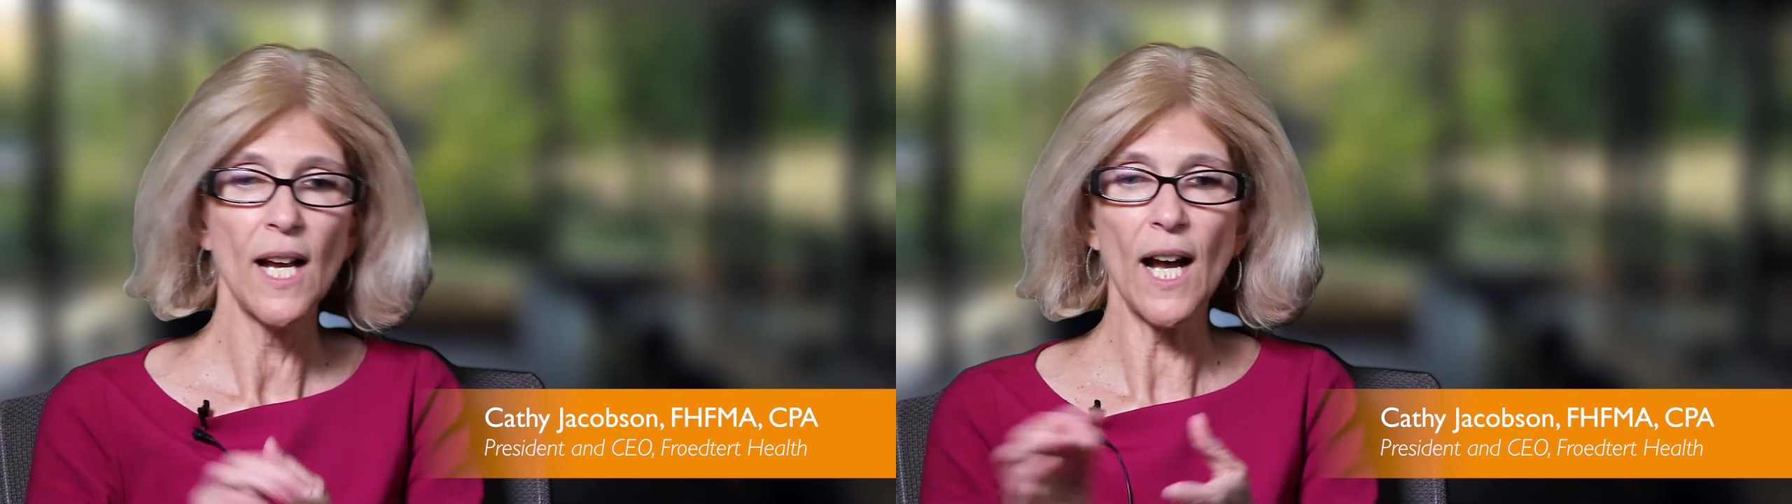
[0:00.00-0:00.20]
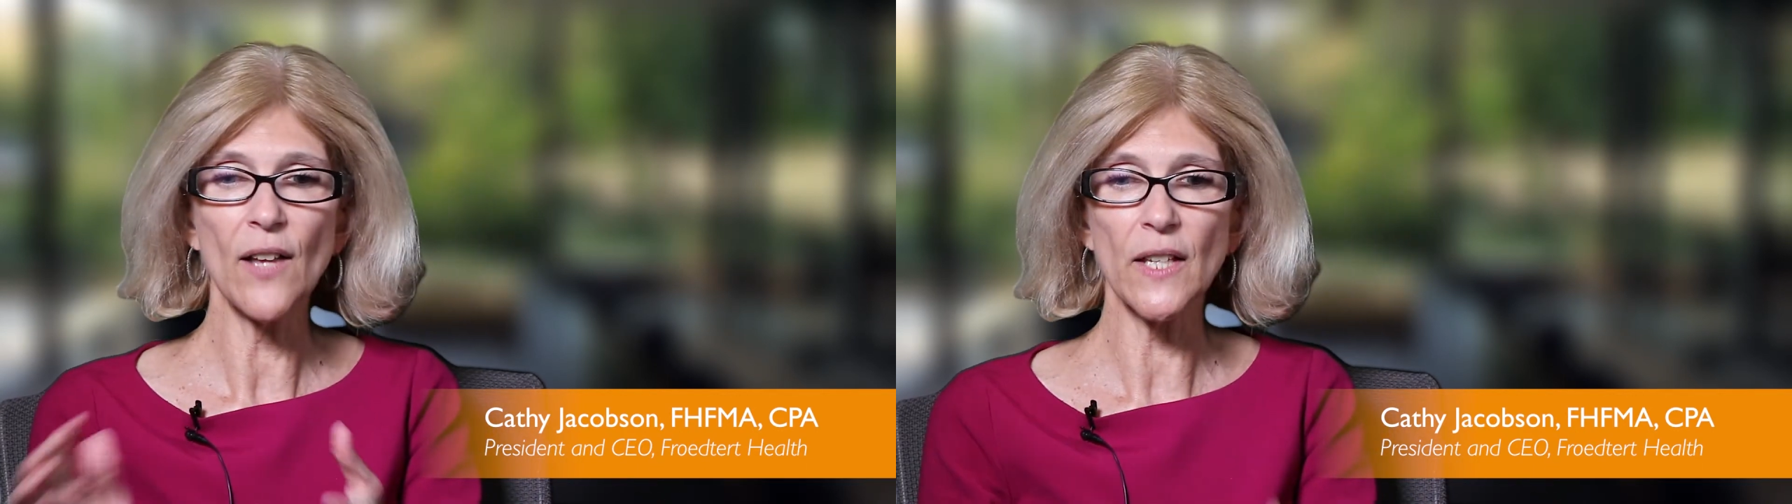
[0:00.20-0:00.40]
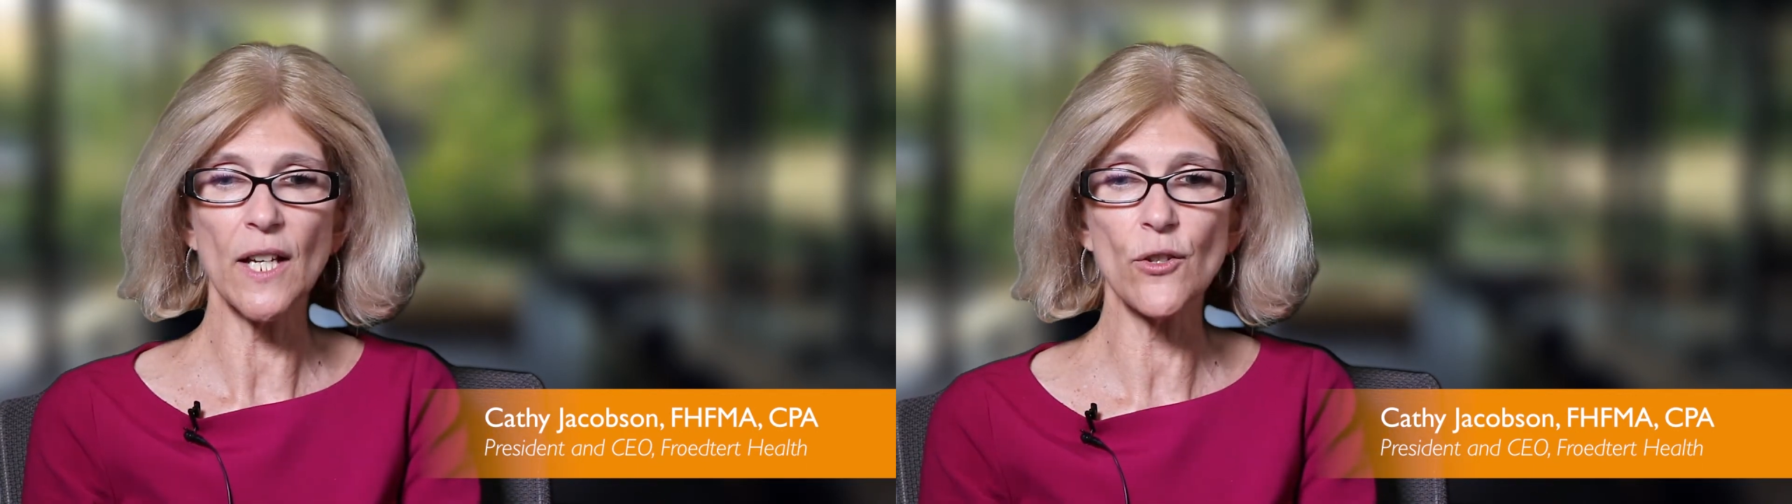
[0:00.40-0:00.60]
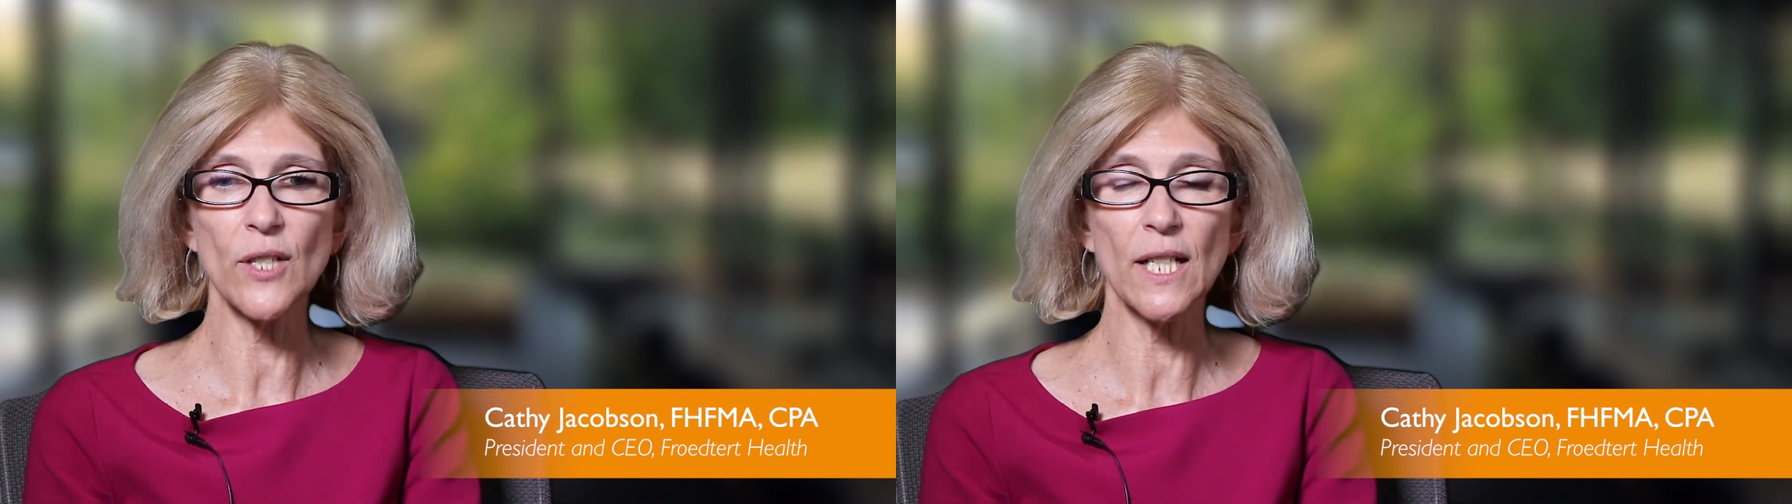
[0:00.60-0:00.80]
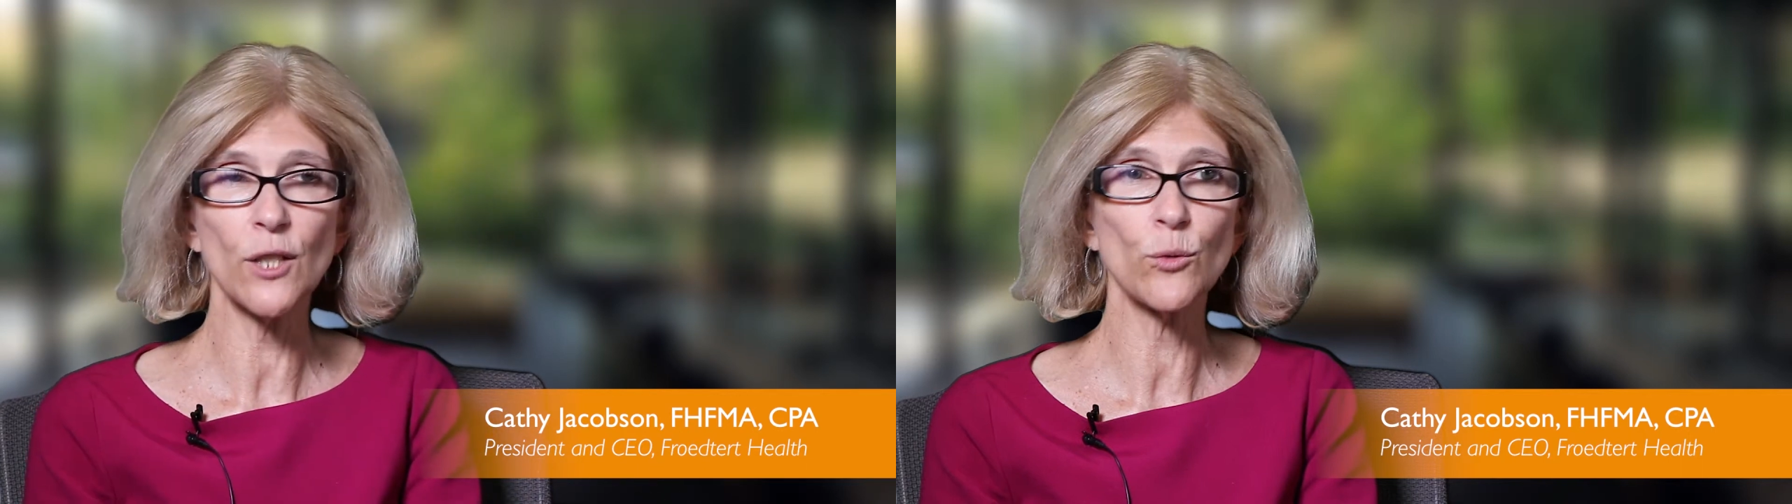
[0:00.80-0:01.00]
On the other
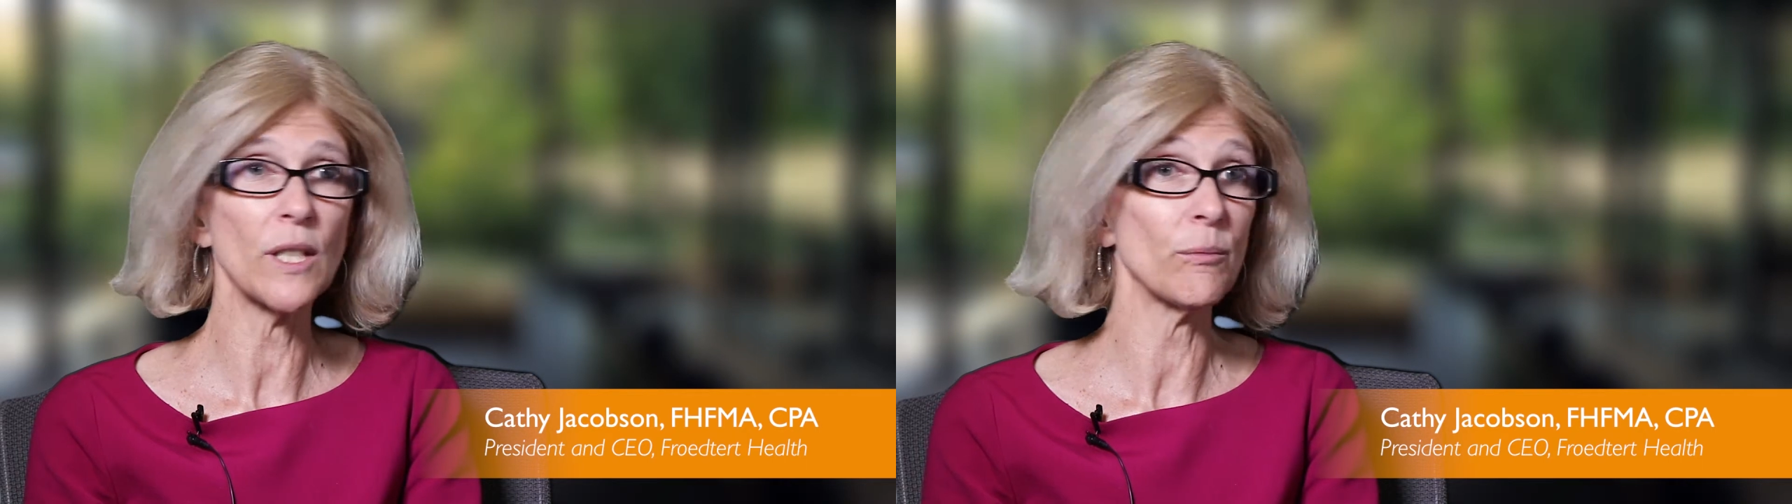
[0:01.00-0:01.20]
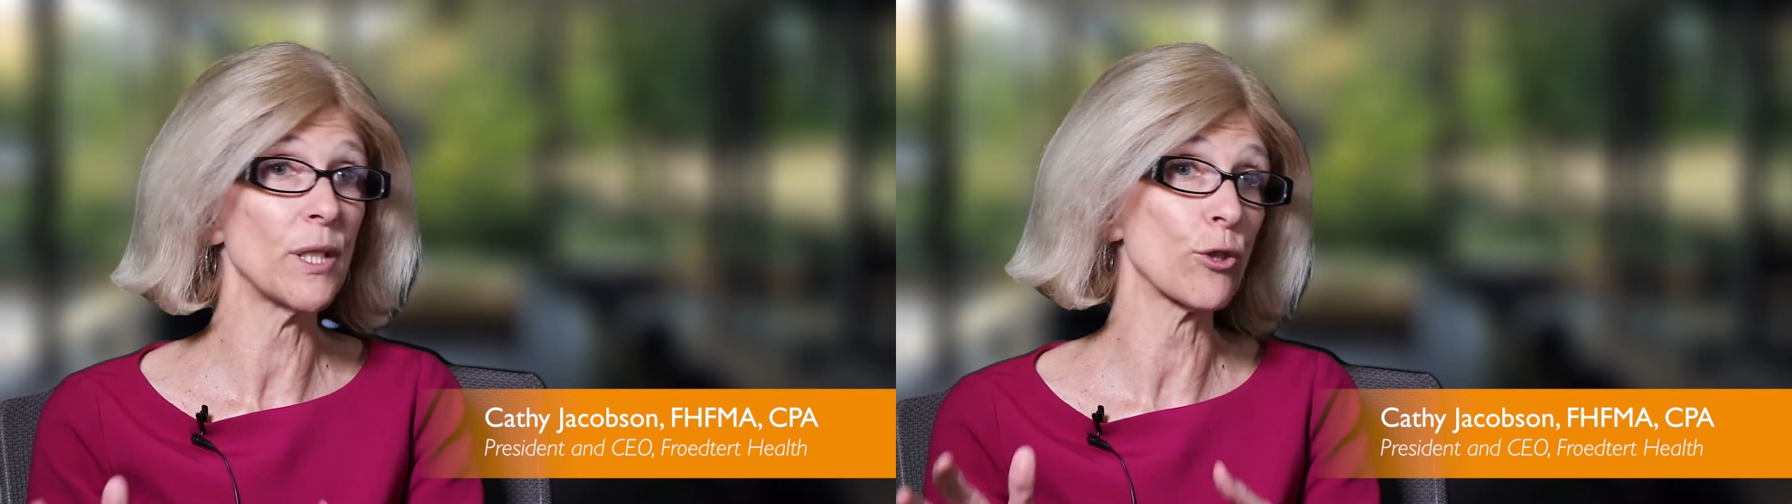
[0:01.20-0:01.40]
hand, we have been